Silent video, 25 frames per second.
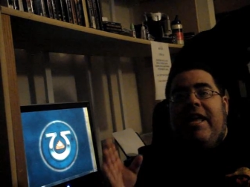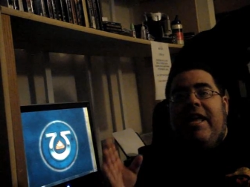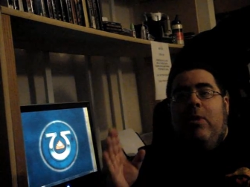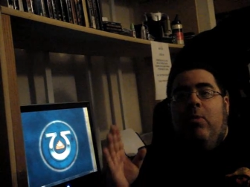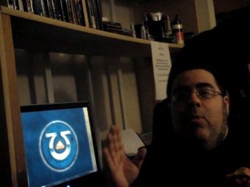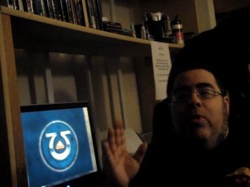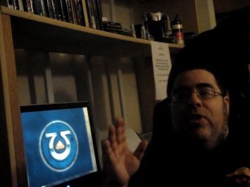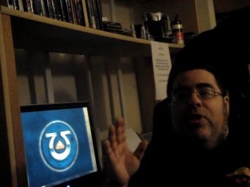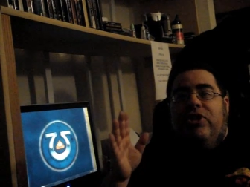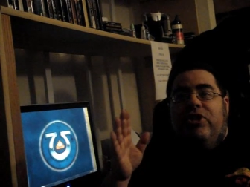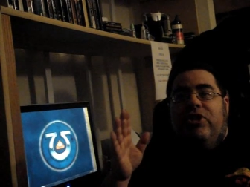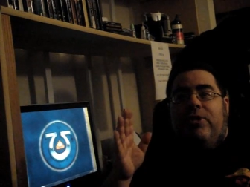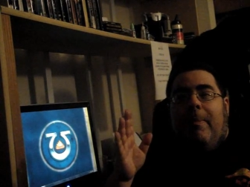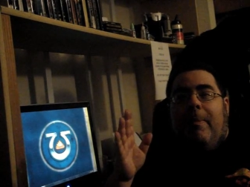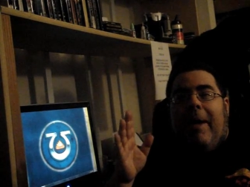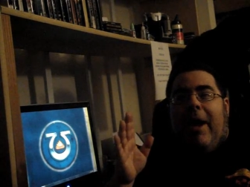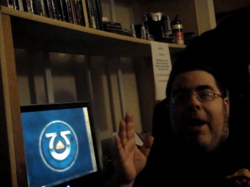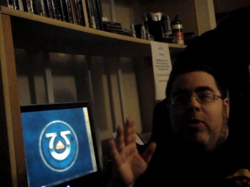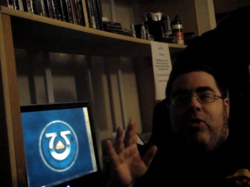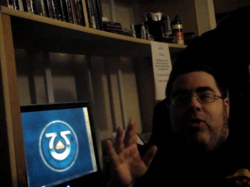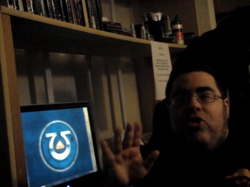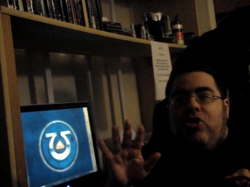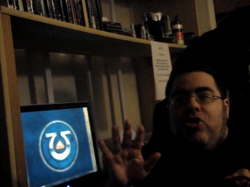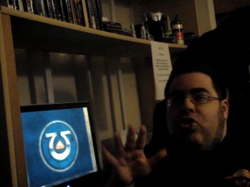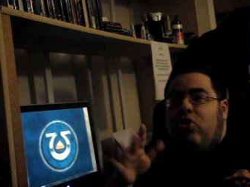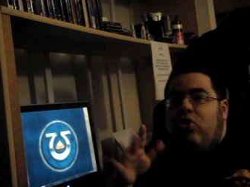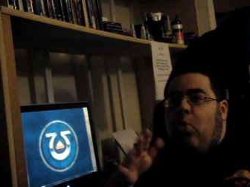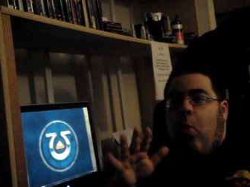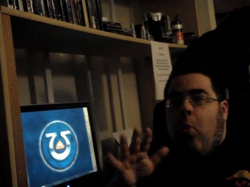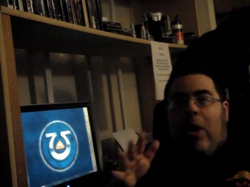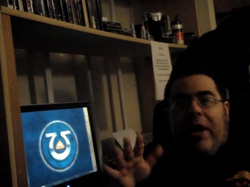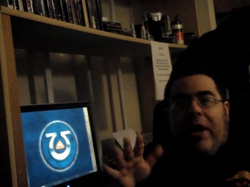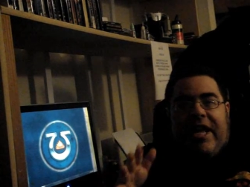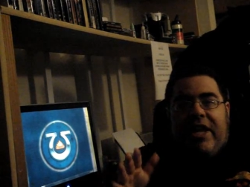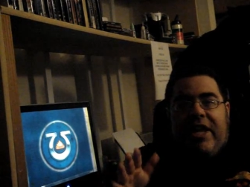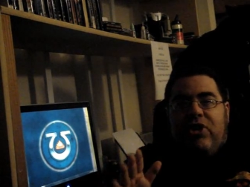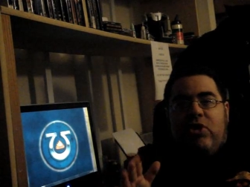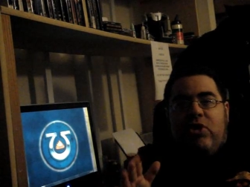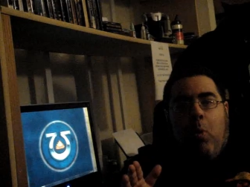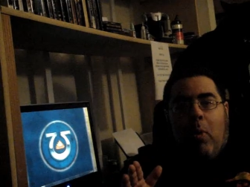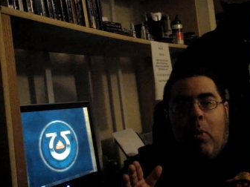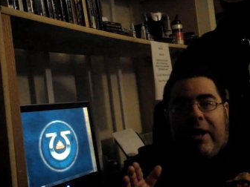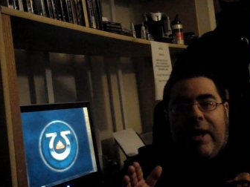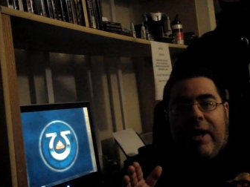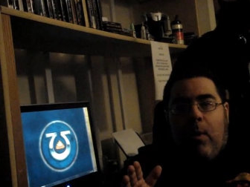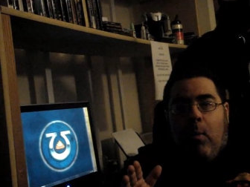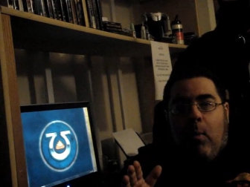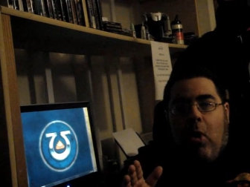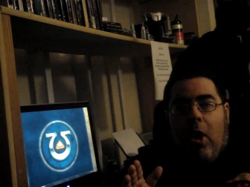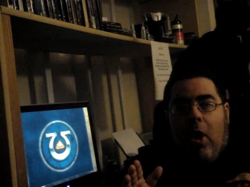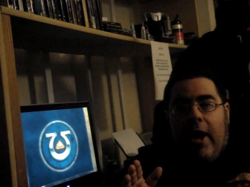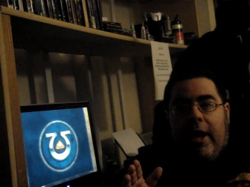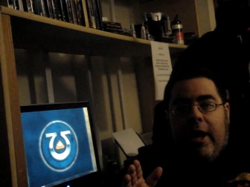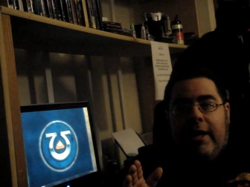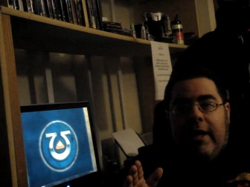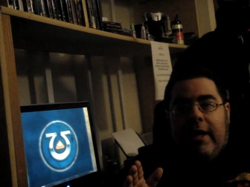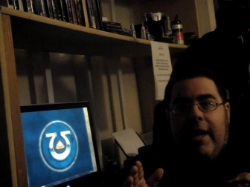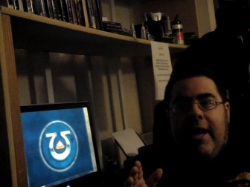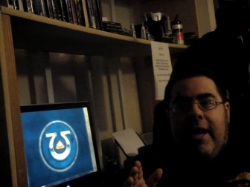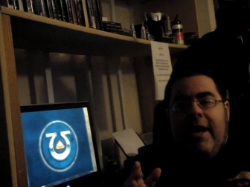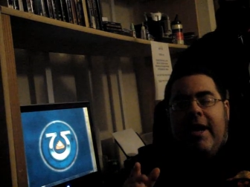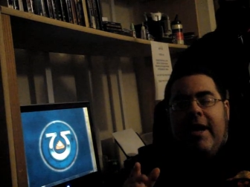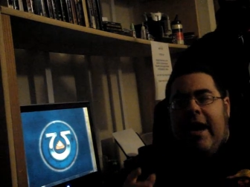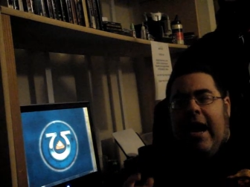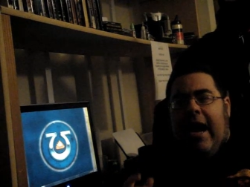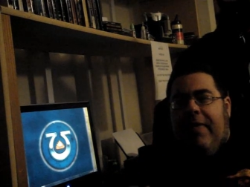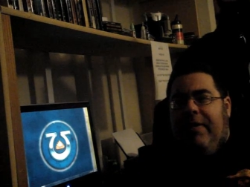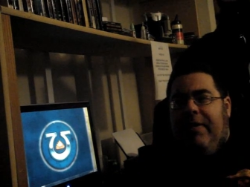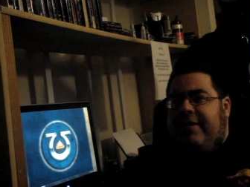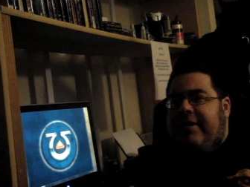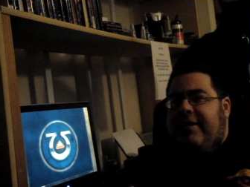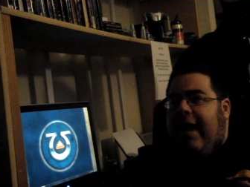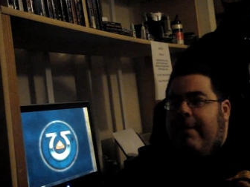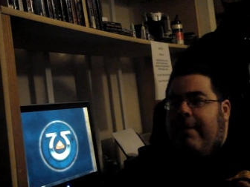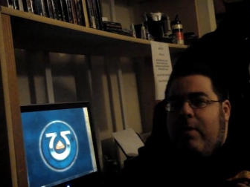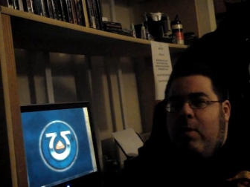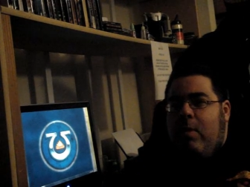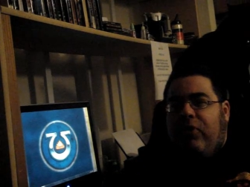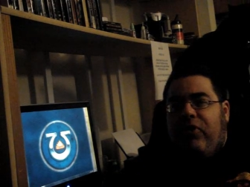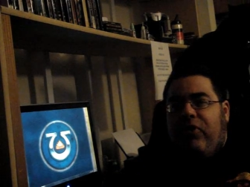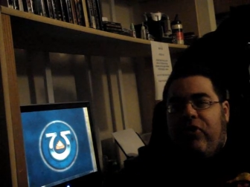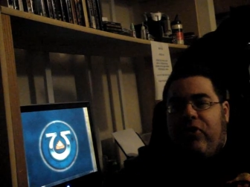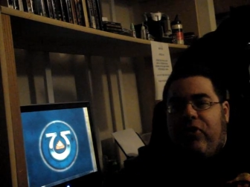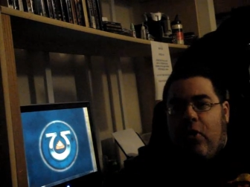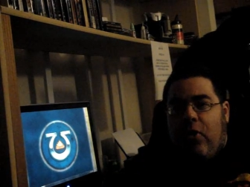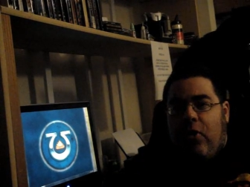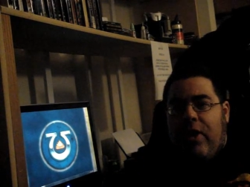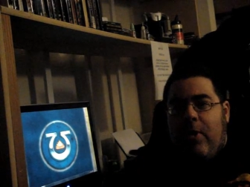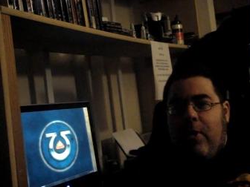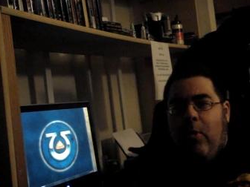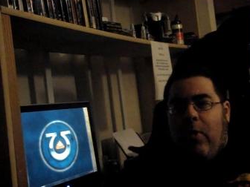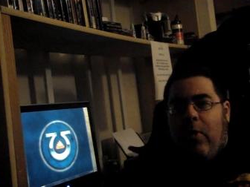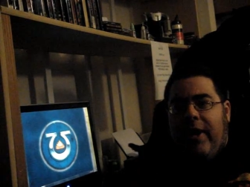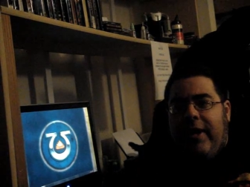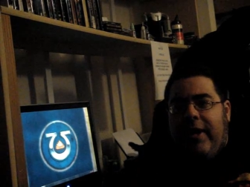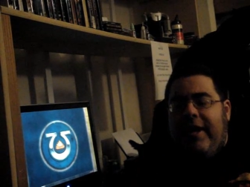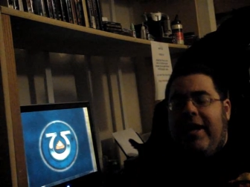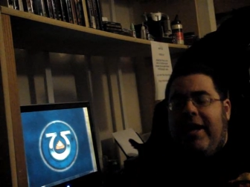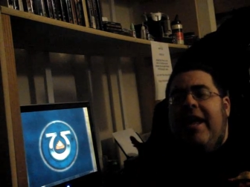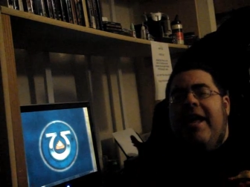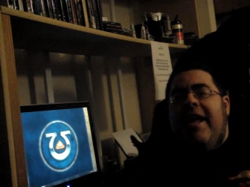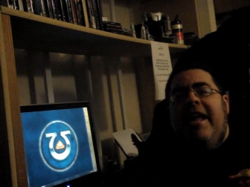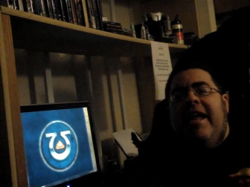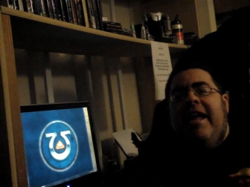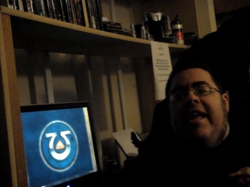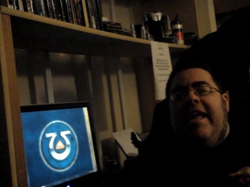he was about 21 and the time he was 31,